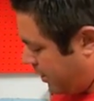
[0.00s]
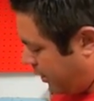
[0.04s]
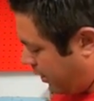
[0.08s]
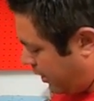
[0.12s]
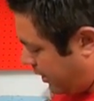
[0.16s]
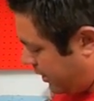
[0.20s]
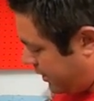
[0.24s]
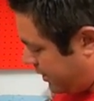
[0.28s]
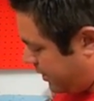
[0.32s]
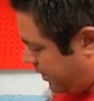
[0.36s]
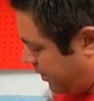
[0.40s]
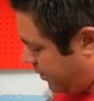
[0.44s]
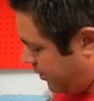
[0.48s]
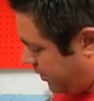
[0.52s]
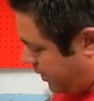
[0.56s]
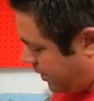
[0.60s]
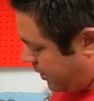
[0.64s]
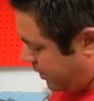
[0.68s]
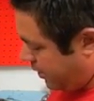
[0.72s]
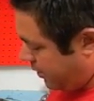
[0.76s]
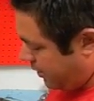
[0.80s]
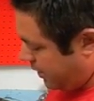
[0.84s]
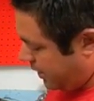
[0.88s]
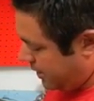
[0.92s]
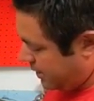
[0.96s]
Also, the
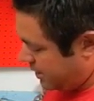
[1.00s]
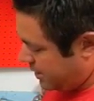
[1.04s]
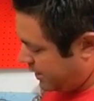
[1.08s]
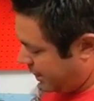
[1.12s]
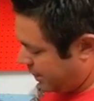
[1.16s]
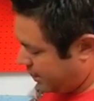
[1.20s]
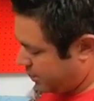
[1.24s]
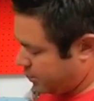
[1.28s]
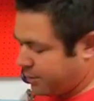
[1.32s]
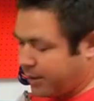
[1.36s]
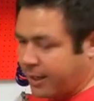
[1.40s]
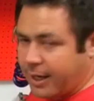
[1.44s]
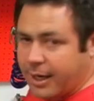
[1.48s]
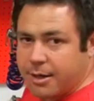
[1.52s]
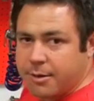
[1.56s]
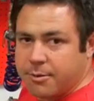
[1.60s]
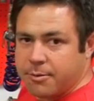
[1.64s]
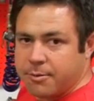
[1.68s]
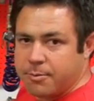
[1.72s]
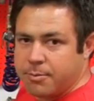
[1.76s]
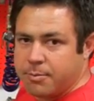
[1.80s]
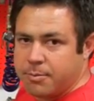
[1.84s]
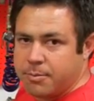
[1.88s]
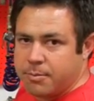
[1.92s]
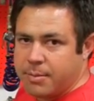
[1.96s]
new intake track
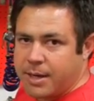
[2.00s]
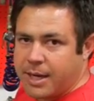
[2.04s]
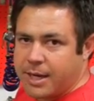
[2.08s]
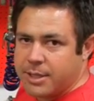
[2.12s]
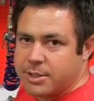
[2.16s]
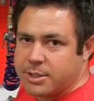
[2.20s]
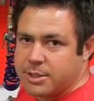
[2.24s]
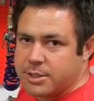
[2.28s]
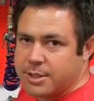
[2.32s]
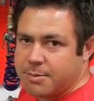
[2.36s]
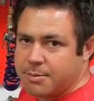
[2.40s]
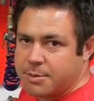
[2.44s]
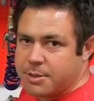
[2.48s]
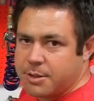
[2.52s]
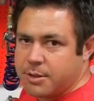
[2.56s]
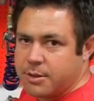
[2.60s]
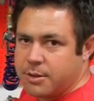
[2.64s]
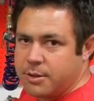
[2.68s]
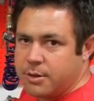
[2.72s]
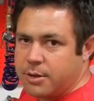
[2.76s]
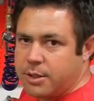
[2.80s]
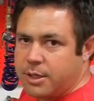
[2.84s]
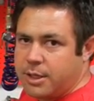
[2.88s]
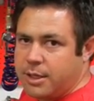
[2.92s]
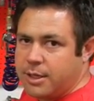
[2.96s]
matches up to the
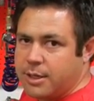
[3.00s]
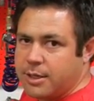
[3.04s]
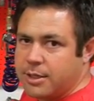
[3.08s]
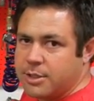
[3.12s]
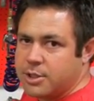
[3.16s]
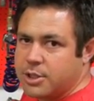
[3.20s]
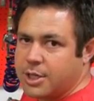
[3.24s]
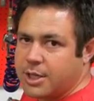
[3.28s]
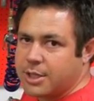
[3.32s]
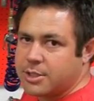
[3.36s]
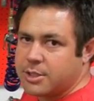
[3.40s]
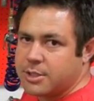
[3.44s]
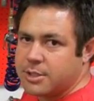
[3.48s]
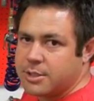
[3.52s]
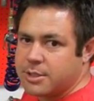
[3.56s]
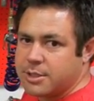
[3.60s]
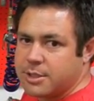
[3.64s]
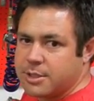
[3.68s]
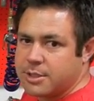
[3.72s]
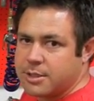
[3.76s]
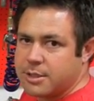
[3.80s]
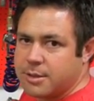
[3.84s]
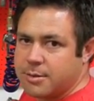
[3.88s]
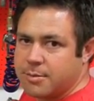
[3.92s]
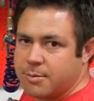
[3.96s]
new and injection
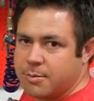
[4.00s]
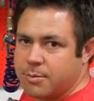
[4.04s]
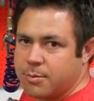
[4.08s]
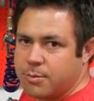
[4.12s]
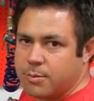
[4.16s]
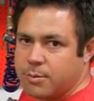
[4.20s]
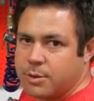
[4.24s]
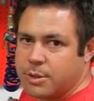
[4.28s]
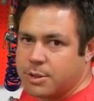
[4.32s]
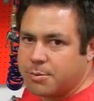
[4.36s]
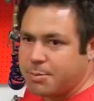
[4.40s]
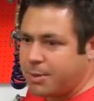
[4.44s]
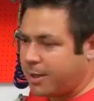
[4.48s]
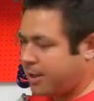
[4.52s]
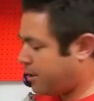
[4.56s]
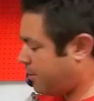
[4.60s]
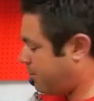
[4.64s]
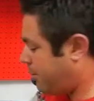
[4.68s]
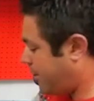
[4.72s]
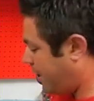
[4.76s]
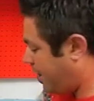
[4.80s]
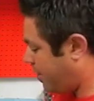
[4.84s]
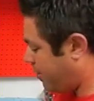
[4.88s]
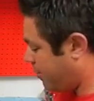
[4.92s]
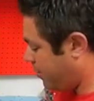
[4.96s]
system, which made our
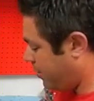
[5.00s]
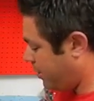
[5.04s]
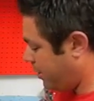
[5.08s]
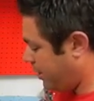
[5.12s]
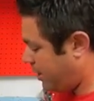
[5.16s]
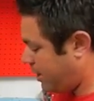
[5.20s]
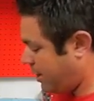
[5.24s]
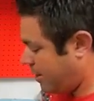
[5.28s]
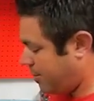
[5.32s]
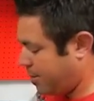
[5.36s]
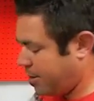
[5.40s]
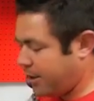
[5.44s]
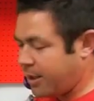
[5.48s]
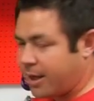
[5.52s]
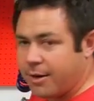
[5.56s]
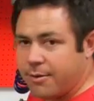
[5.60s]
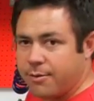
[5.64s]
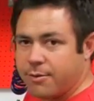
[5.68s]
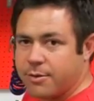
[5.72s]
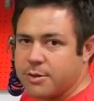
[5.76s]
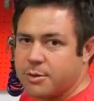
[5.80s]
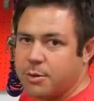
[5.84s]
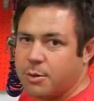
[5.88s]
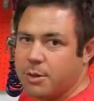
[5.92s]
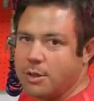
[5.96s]
bike really come alive
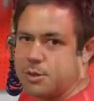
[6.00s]
for